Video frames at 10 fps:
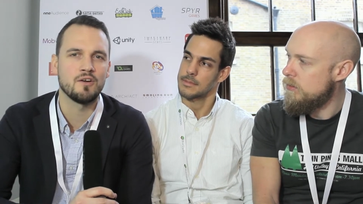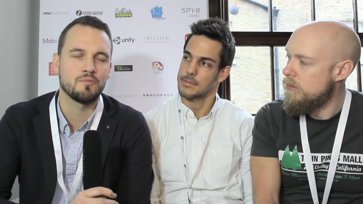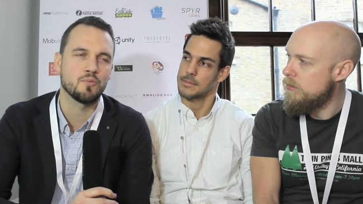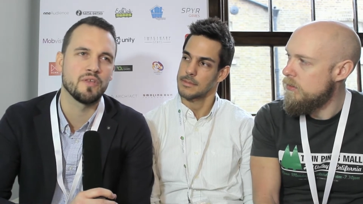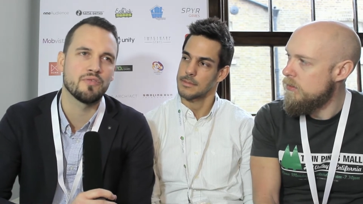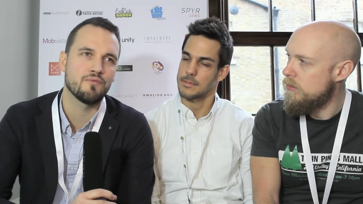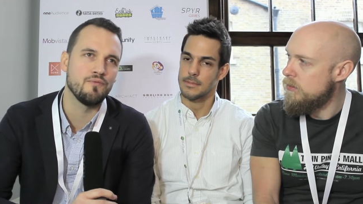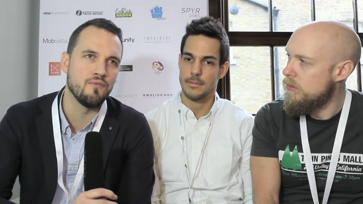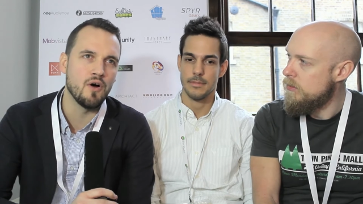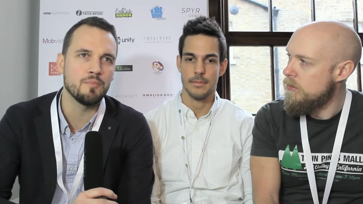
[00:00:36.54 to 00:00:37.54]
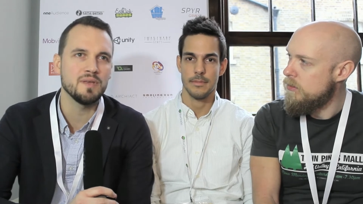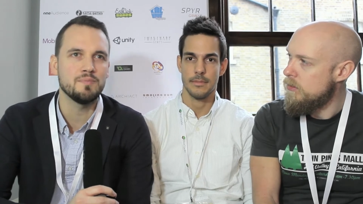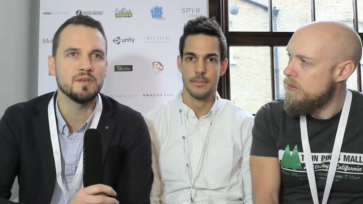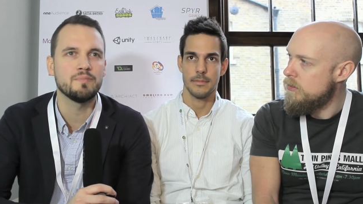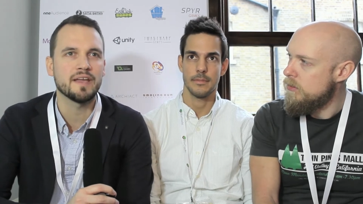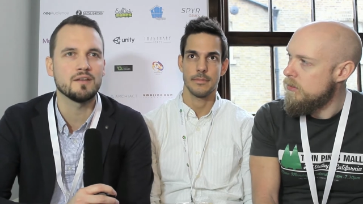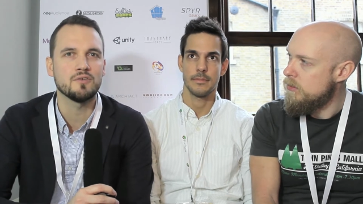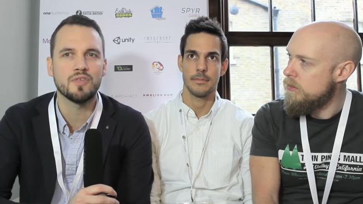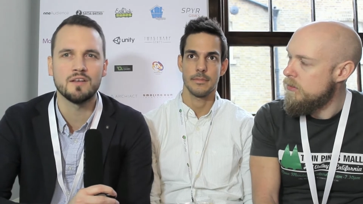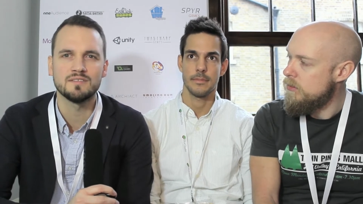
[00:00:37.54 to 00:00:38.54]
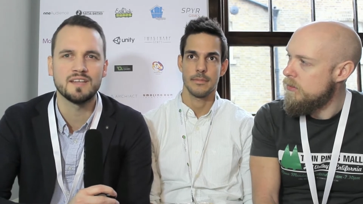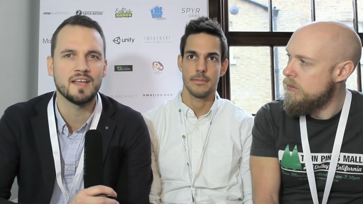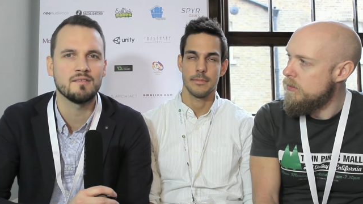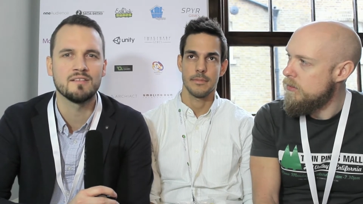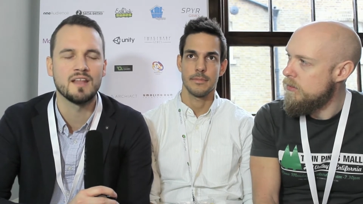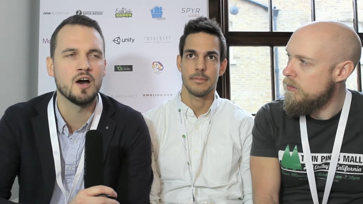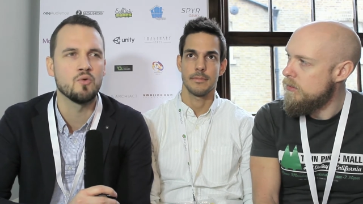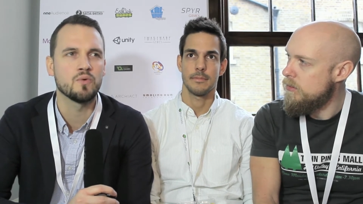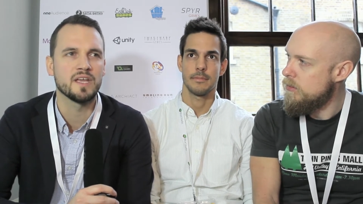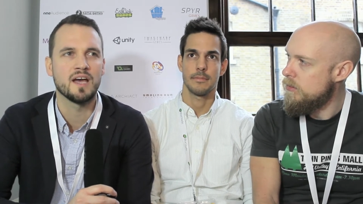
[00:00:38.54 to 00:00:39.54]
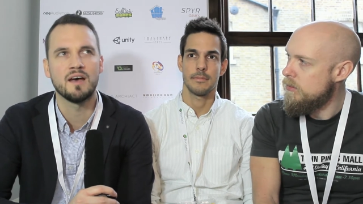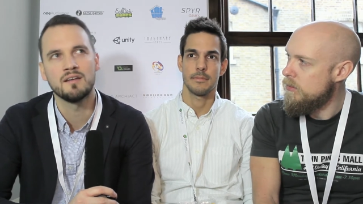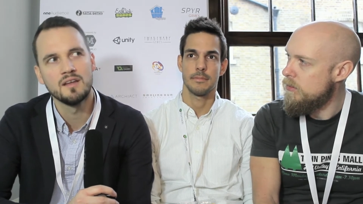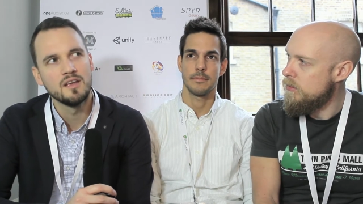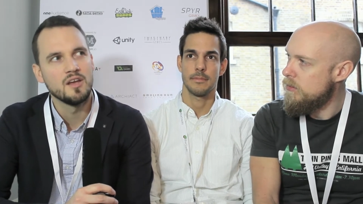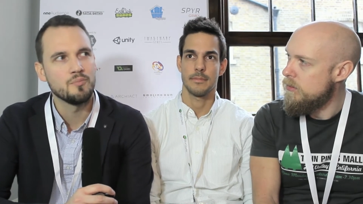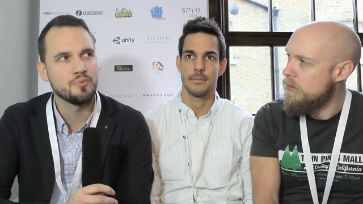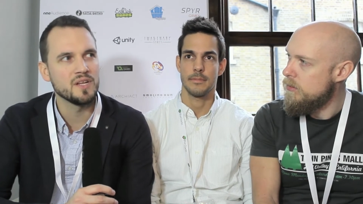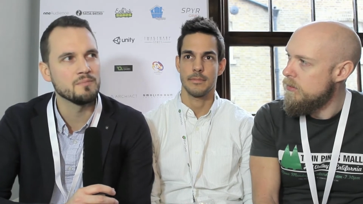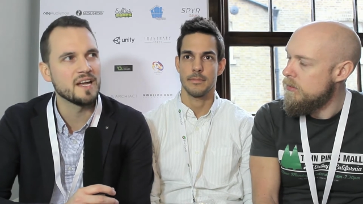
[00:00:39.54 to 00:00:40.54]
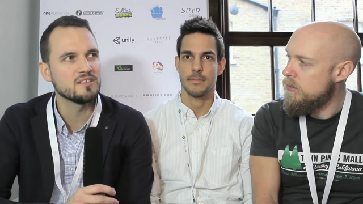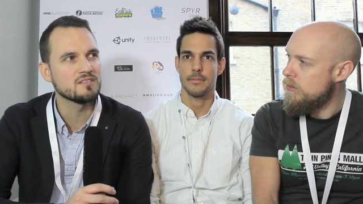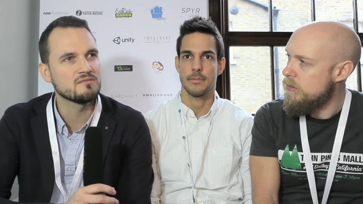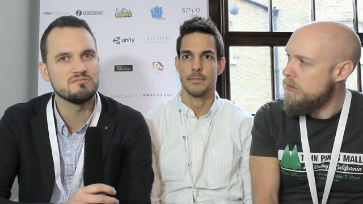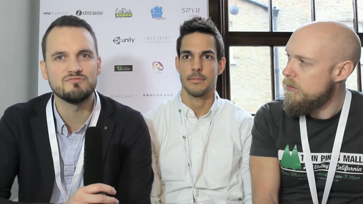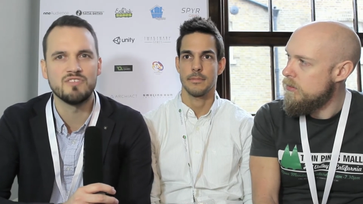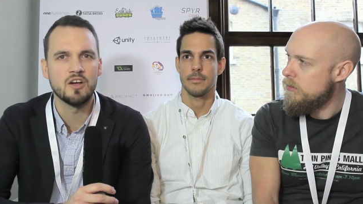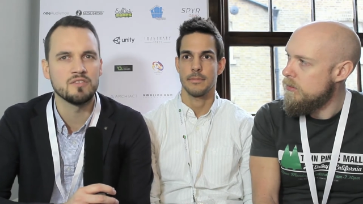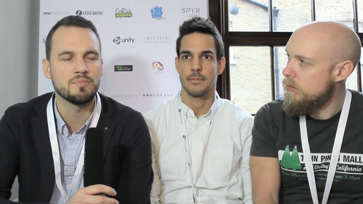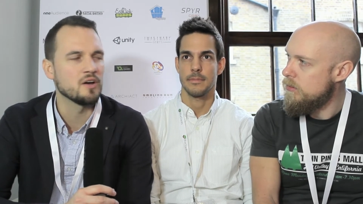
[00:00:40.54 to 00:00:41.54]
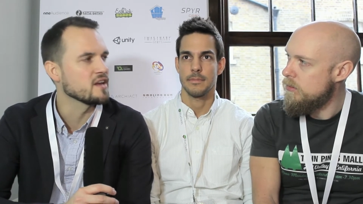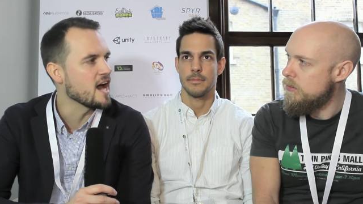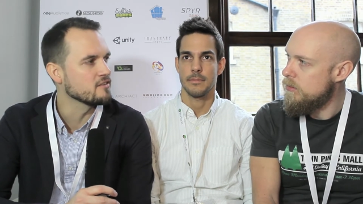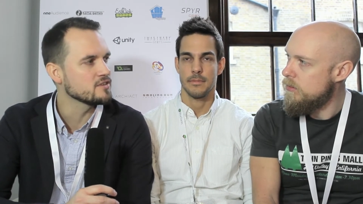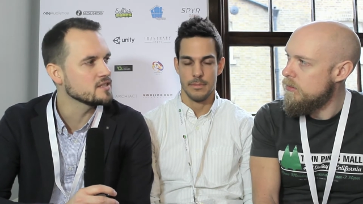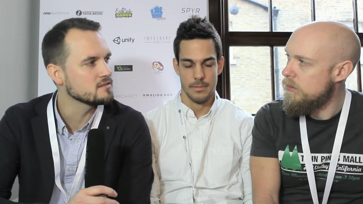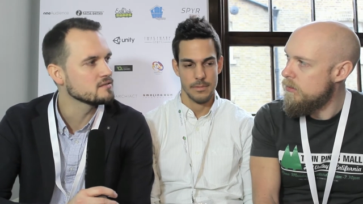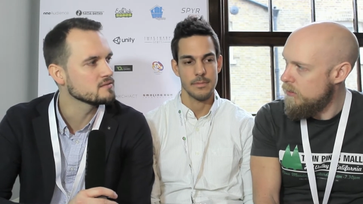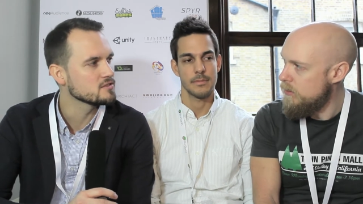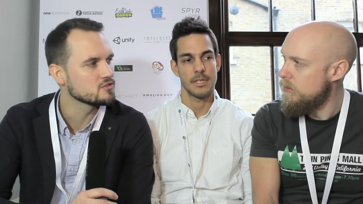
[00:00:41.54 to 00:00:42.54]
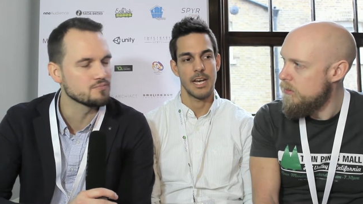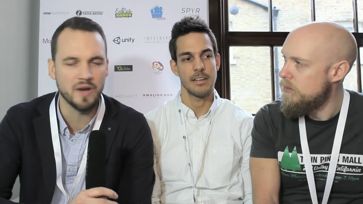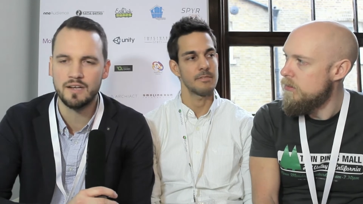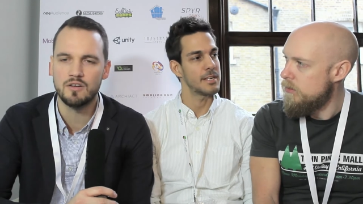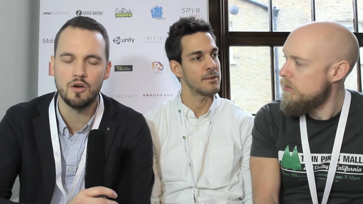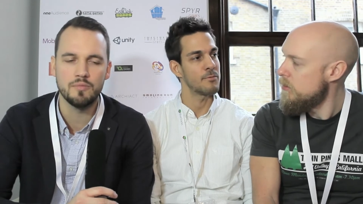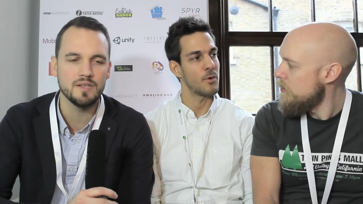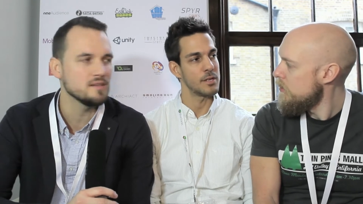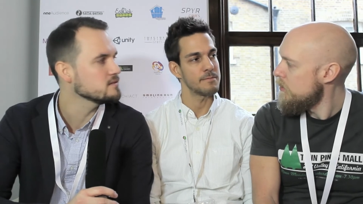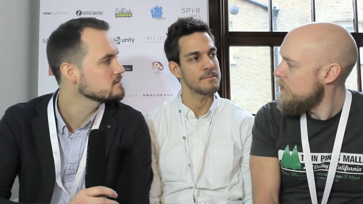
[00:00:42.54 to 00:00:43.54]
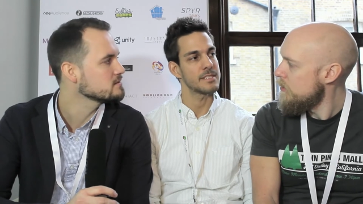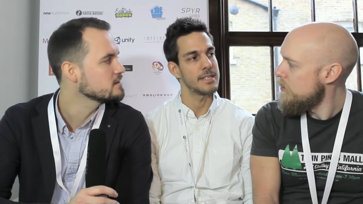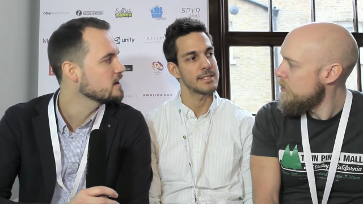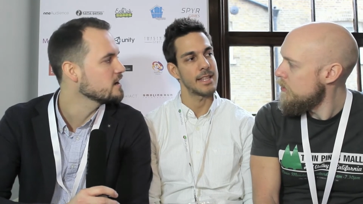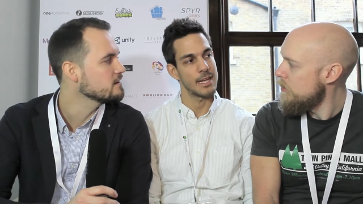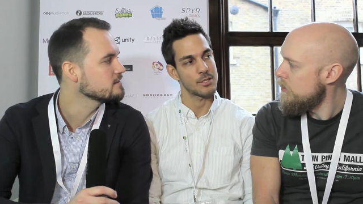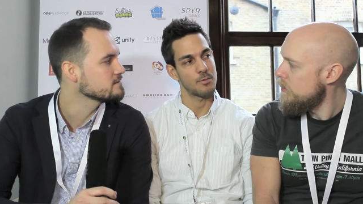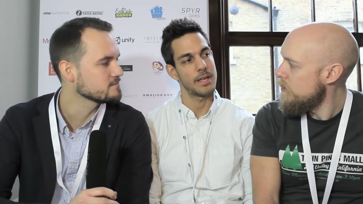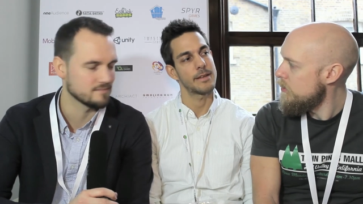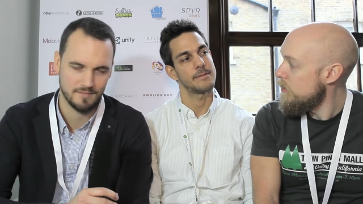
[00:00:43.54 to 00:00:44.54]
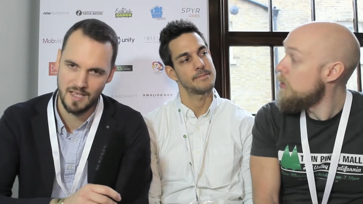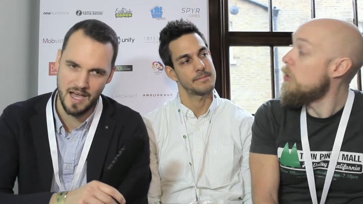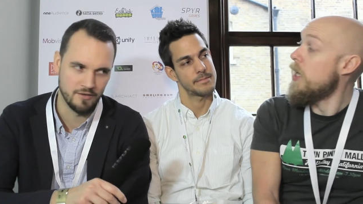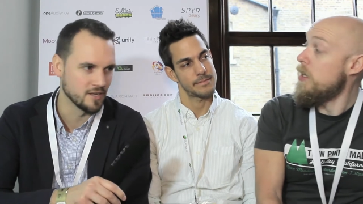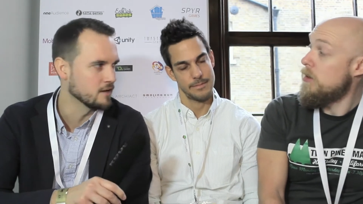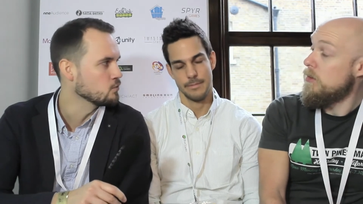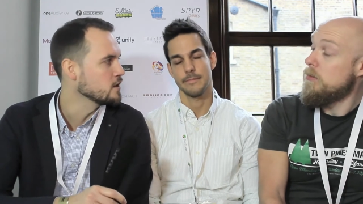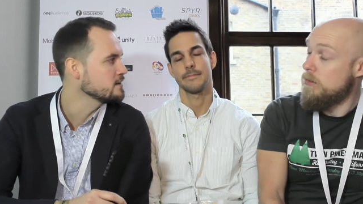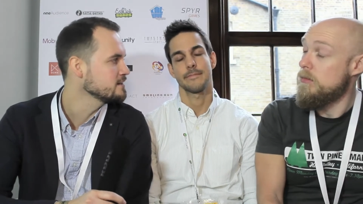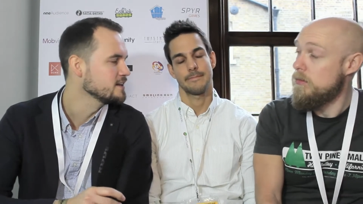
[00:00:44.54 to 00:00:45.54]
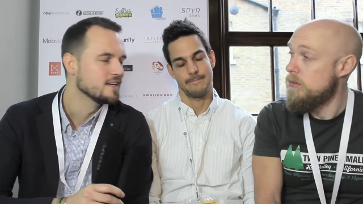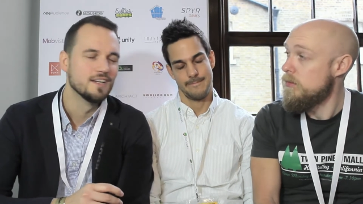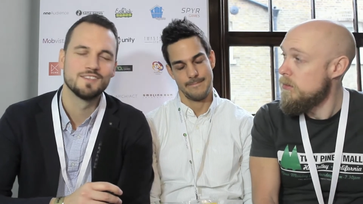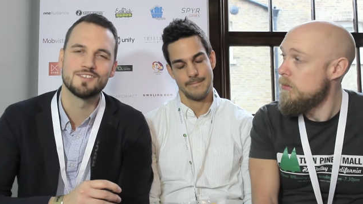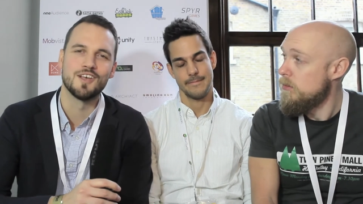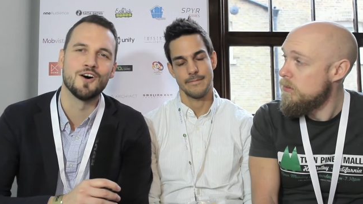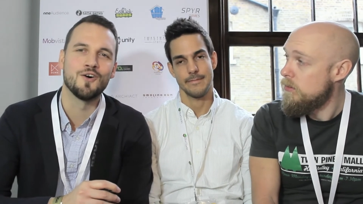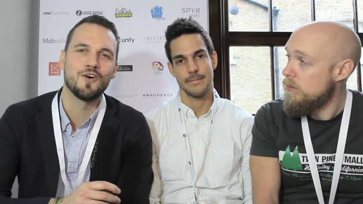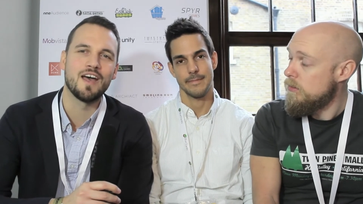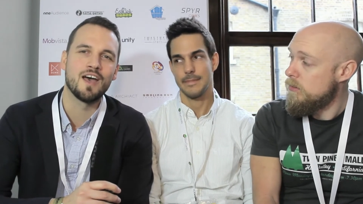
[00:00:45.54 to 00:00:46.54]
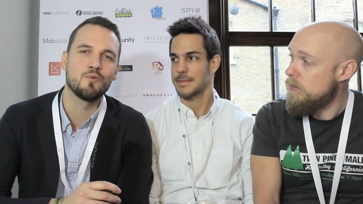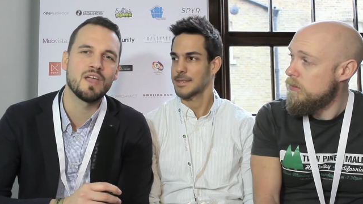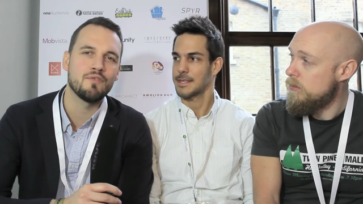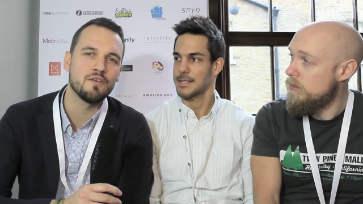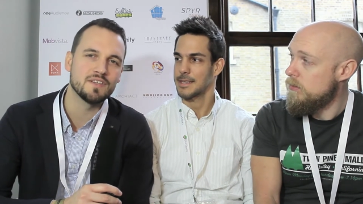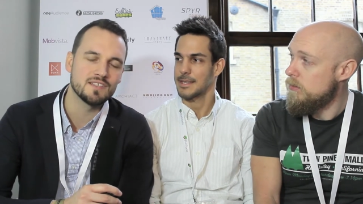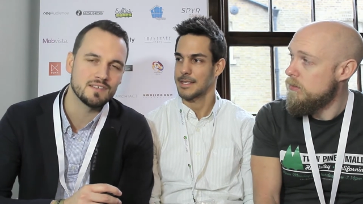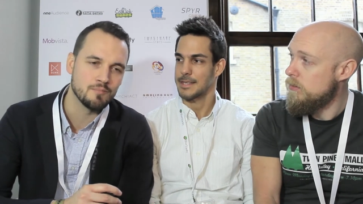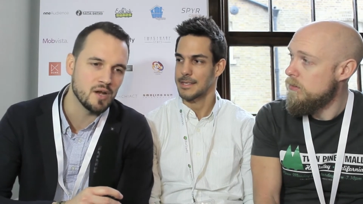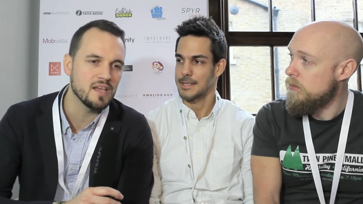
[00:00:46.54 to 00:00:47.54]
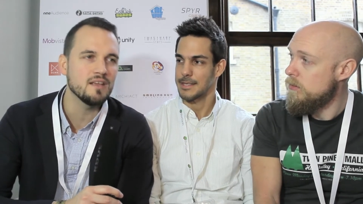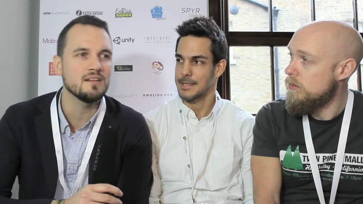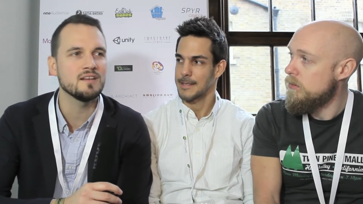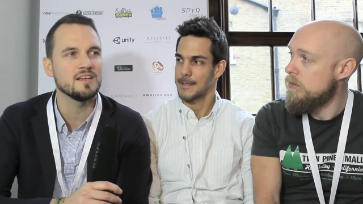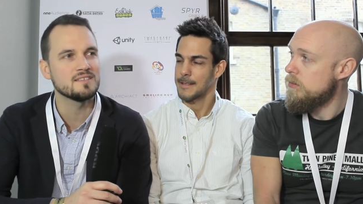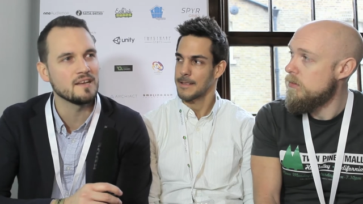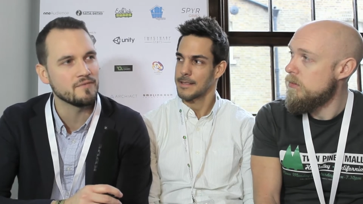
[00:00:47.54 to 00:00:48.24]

Speaker 1: out with four people back in two thousand ten. Now we are pretty much round about one hundred,
Speaker 2: spread globally. Since last week.
Speaker 1: one hundred and one. So uh, we have offices in Berlin, in San